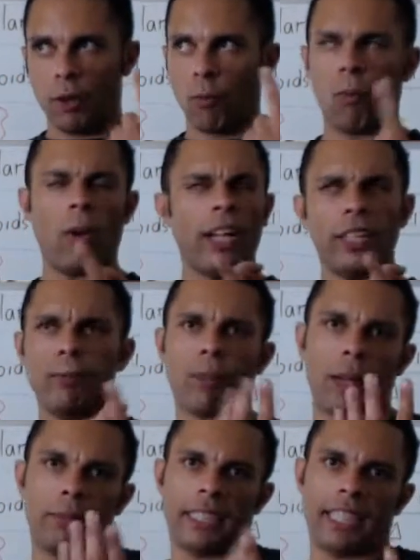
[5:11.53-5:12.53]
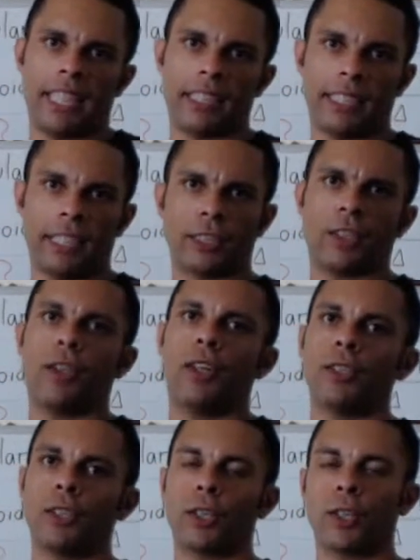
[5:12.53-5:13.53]
One, probably not. It's
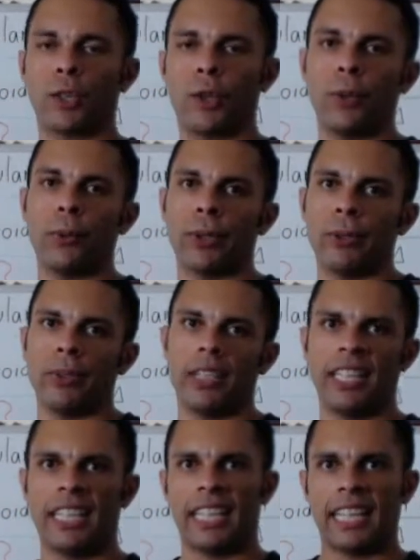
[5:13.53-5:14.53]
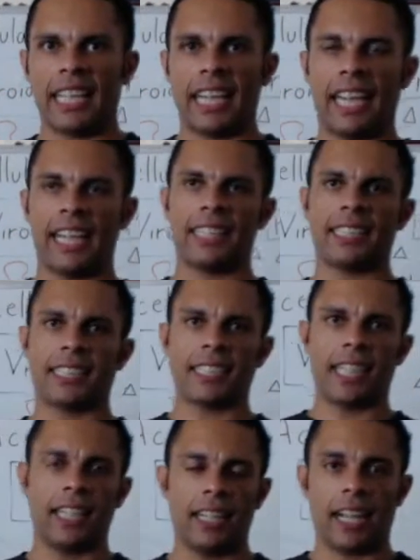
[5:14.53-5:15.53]
called Kuru. It's
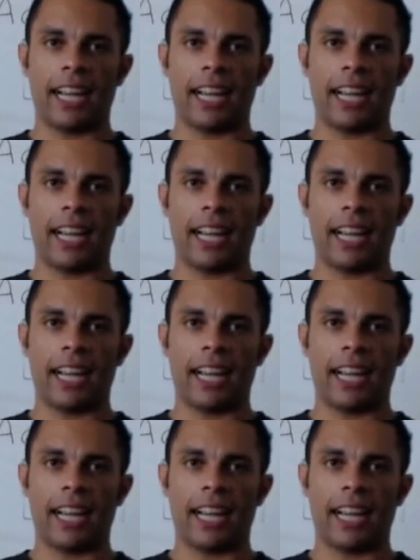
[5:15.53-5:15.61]
a